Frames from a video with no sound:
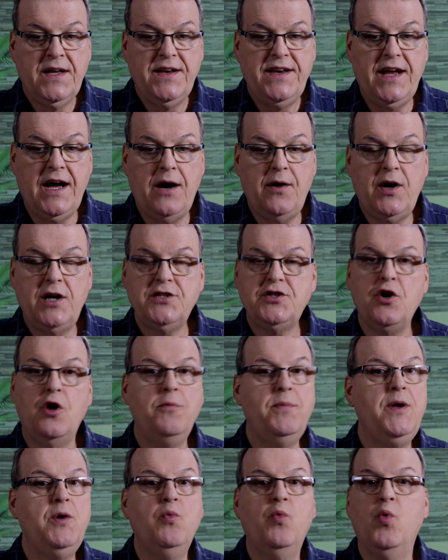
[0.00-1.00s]
Now,
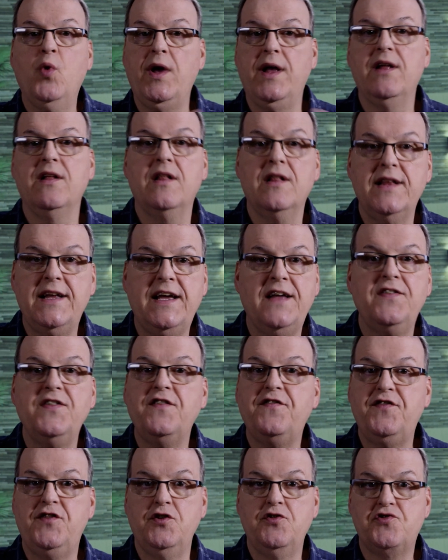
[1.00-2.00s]
Adobe will in
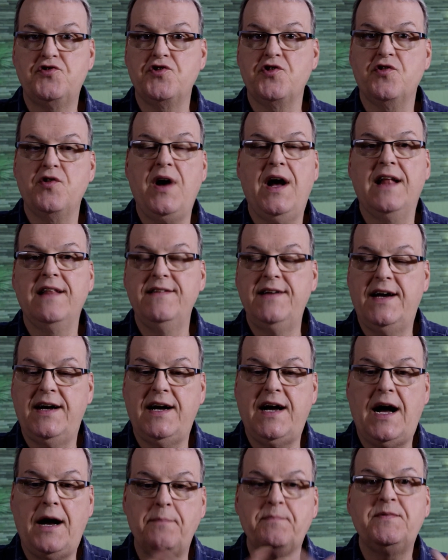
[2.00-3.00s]
the future uh,
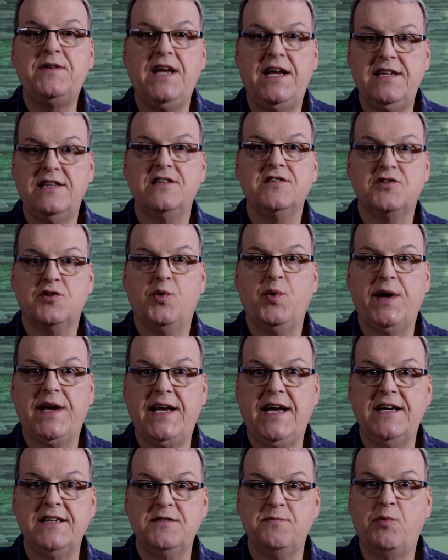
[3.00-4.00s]
uh, update this
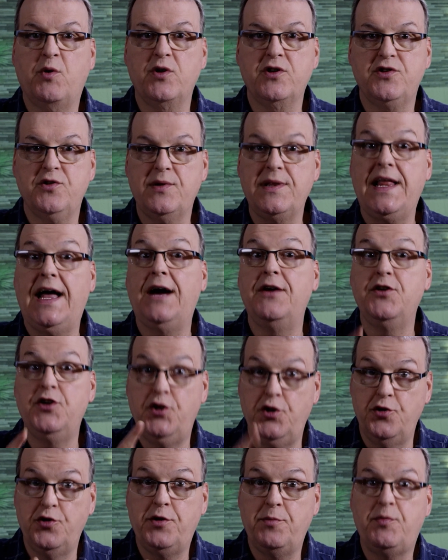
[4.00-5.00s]
quick export to allow
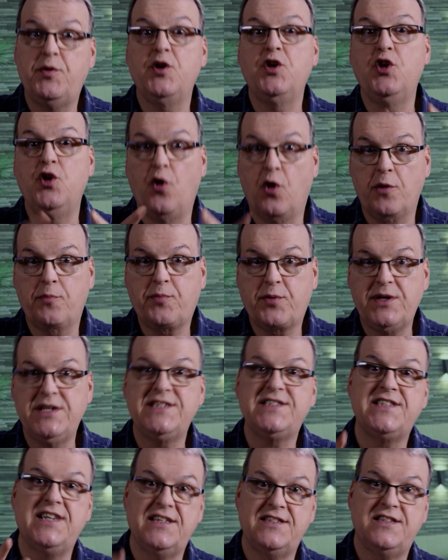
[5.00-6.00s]
you to put your
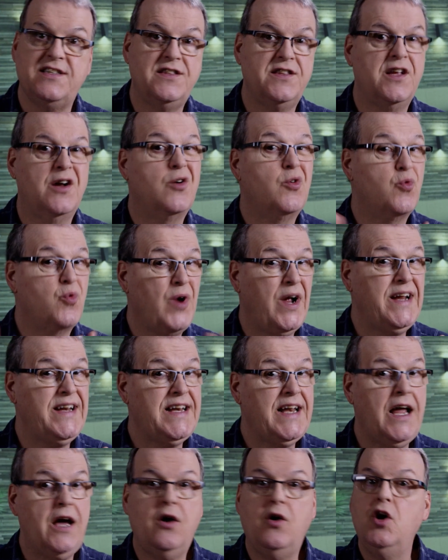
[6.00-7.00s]
presets in there. Right
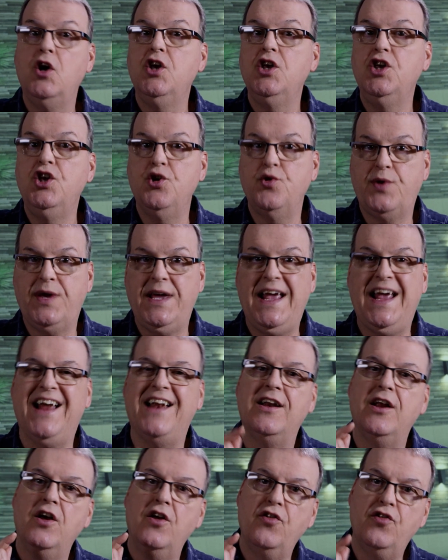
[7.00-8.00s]
now, you
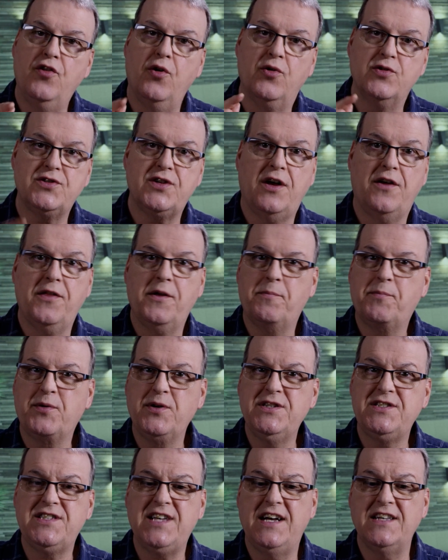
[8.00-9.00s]
can't, those other
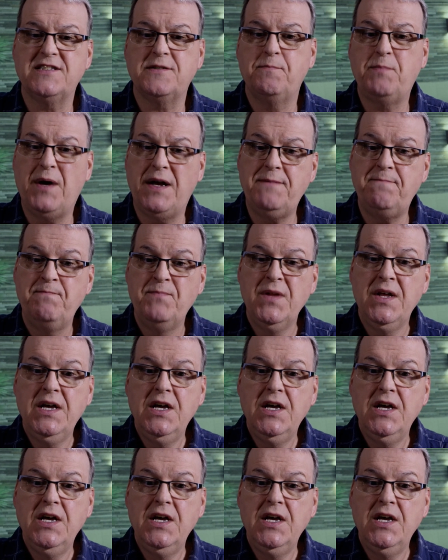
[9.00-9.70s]
presets. But